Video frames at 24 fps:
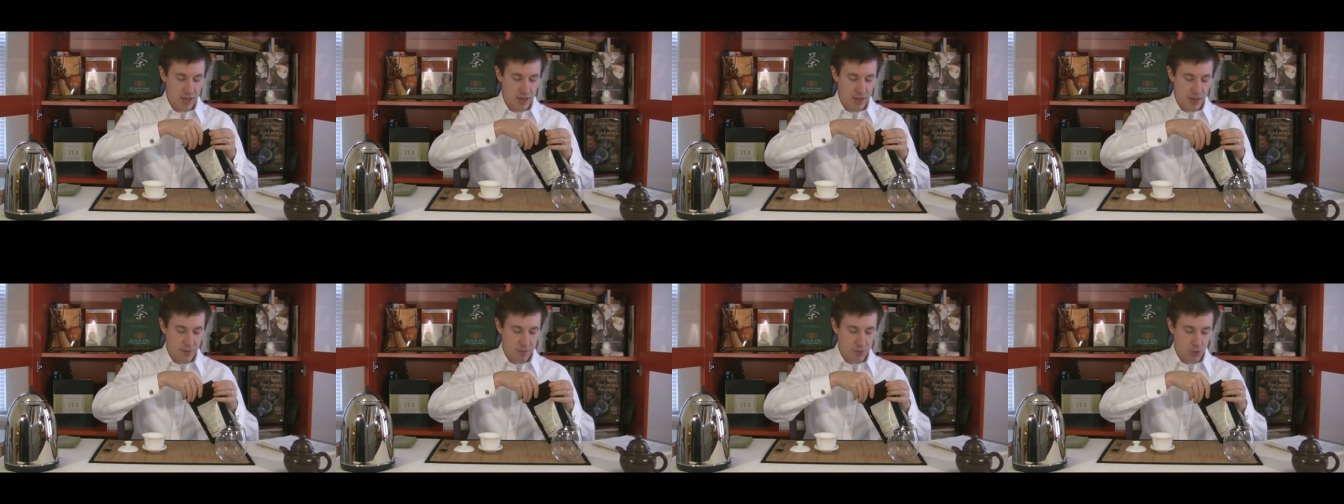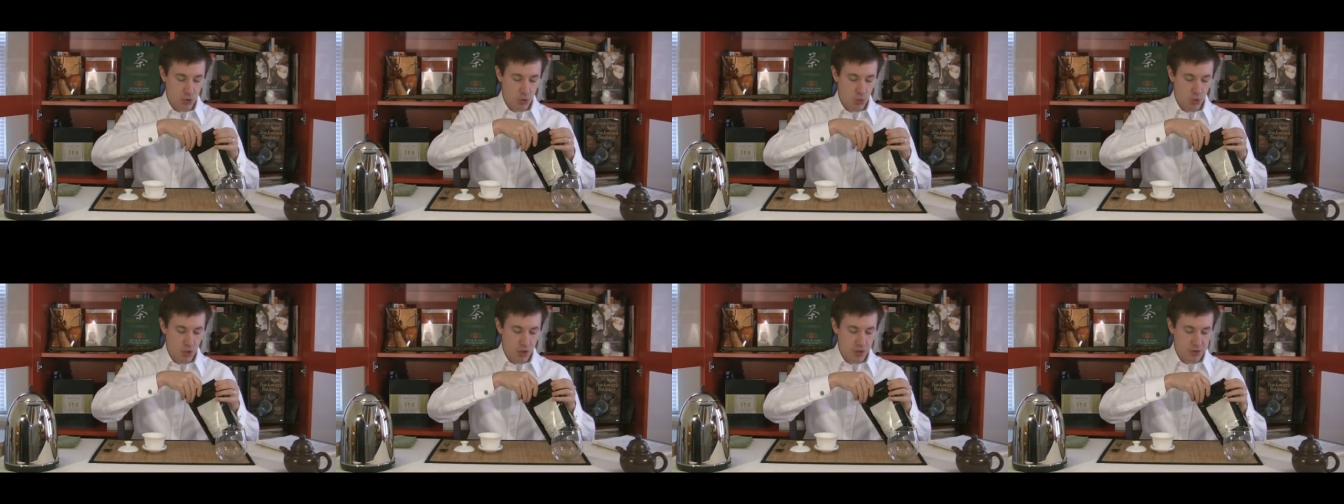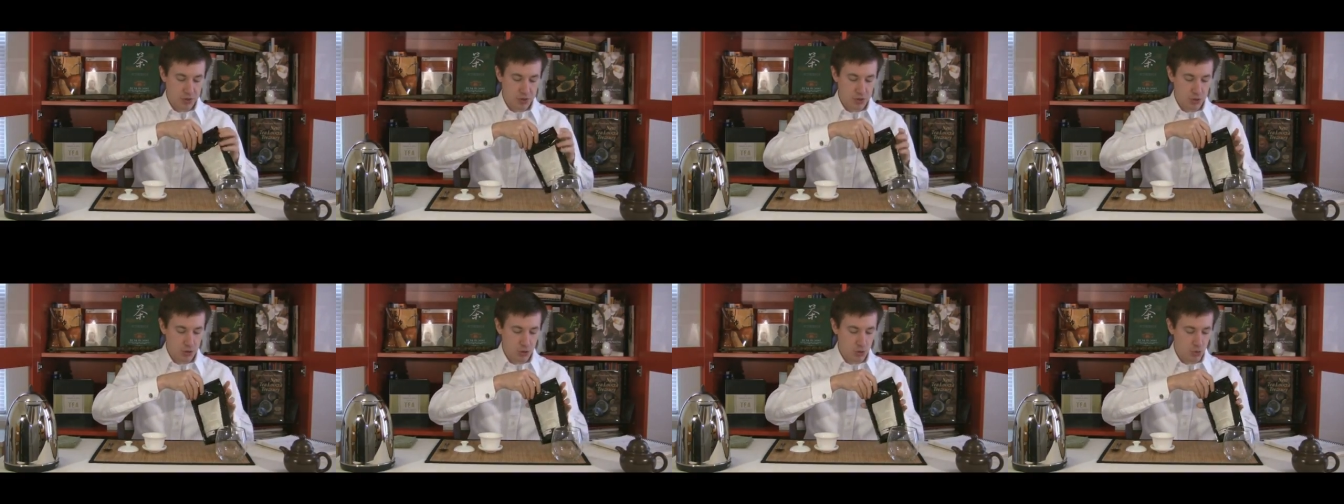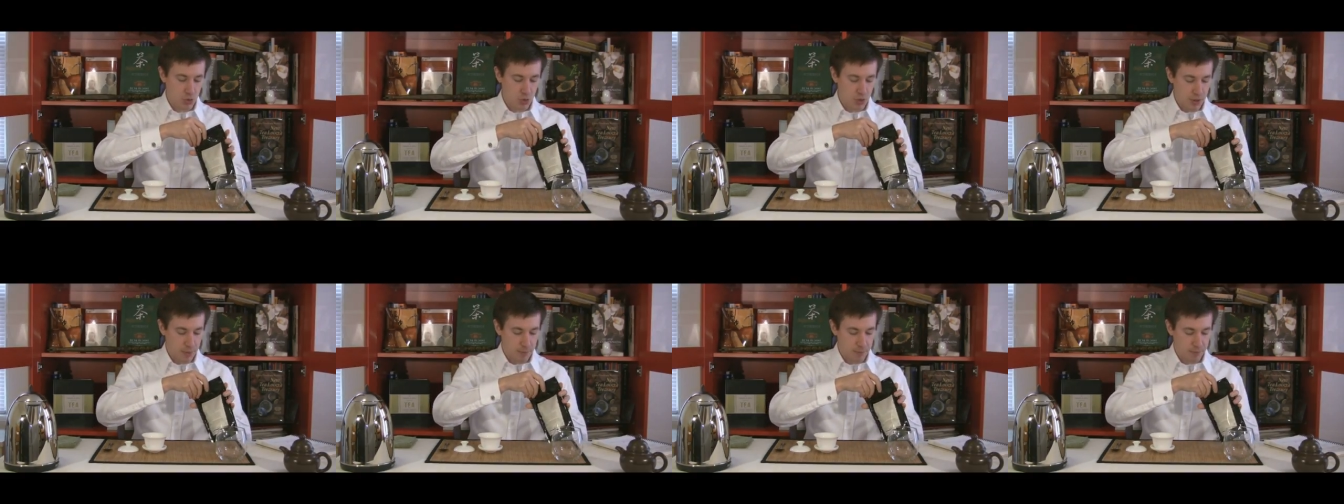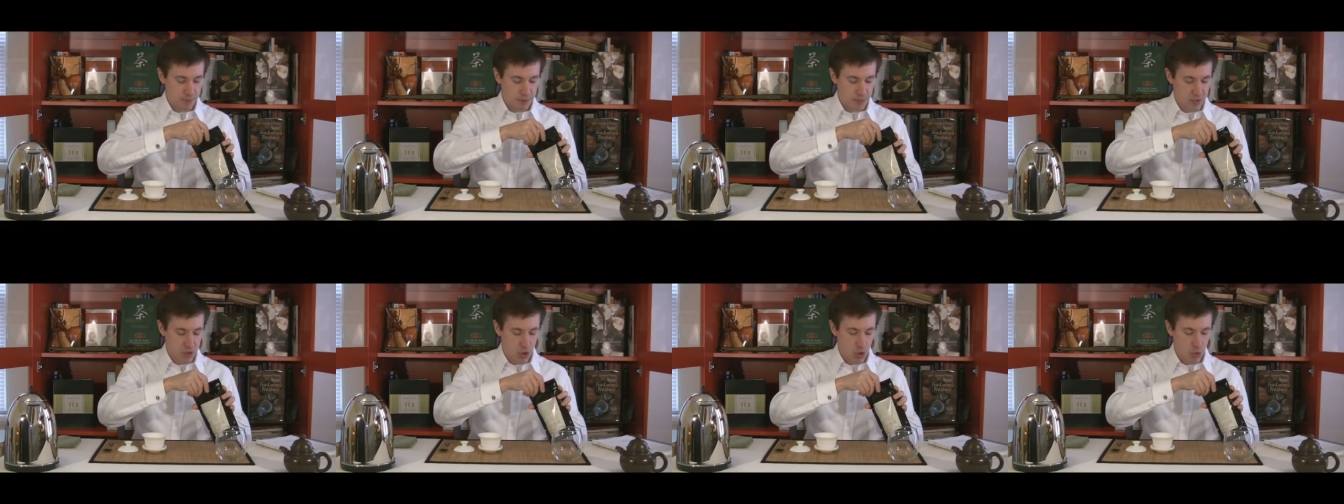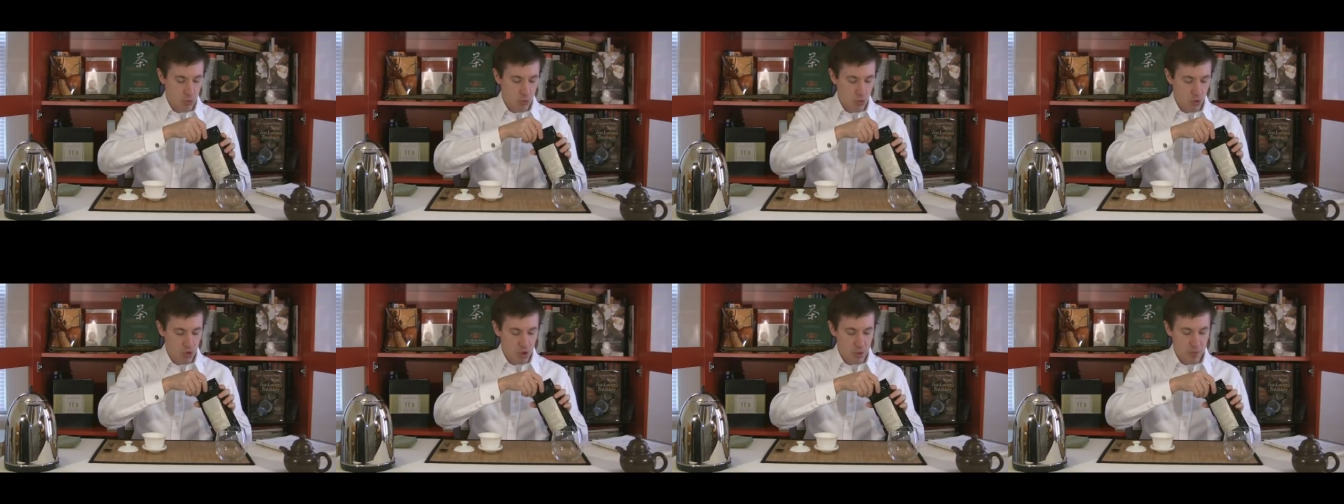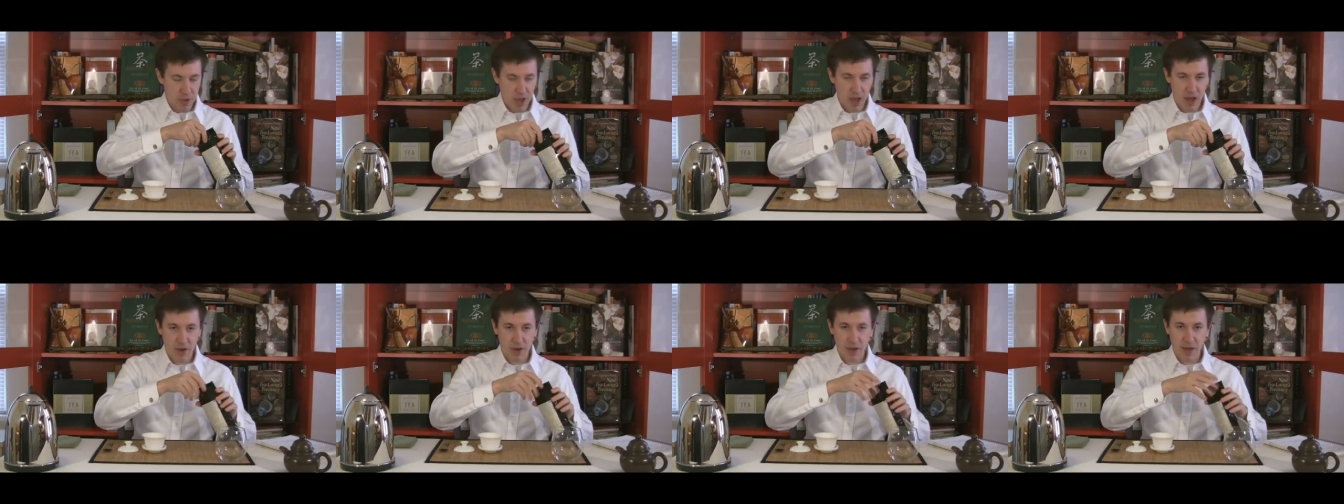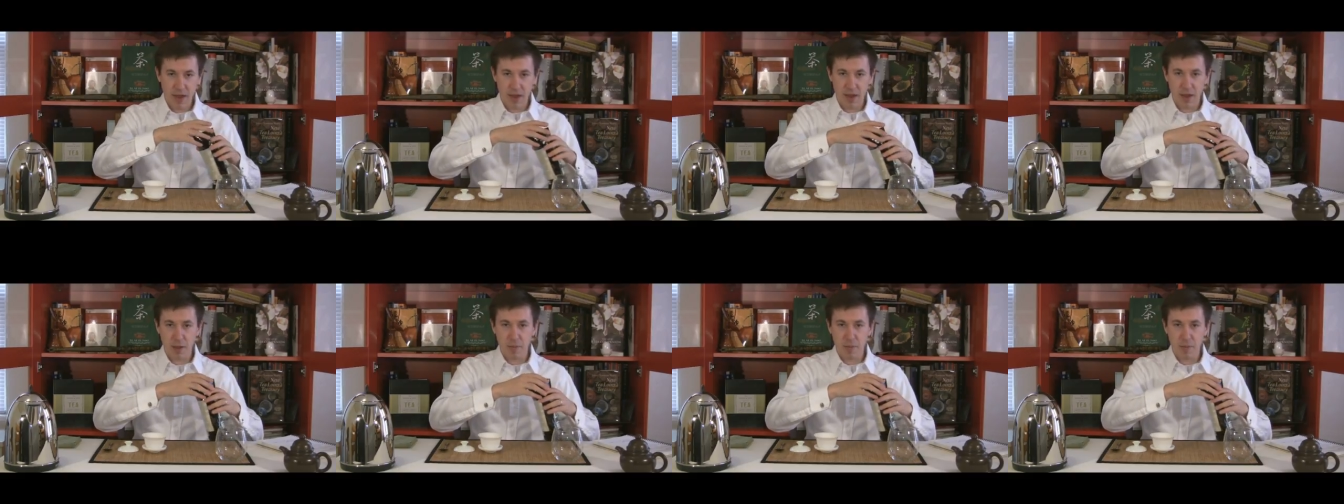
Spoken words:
If you want to know more about